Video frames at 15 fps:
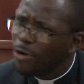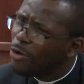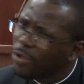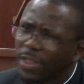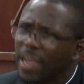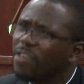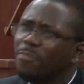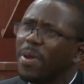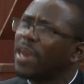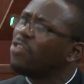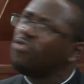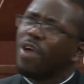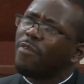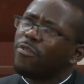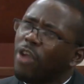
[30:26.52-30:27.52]
goodness,
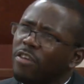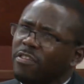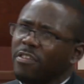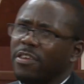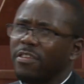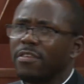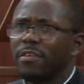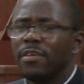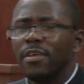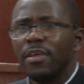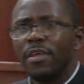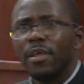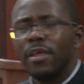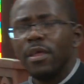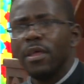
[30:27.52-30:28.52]
parents, you have lost it.
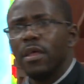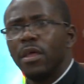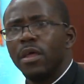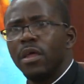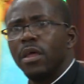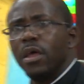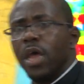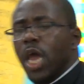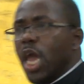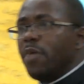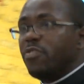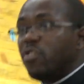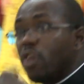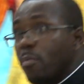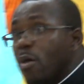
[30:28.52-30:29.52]
If
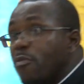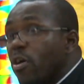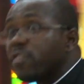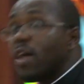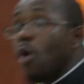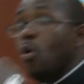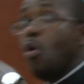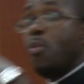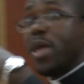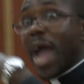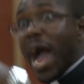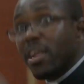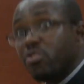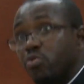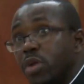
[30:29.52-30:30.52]
some of us are who we
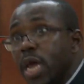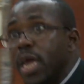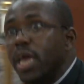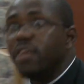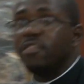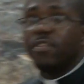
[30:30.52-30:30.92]
are today, it's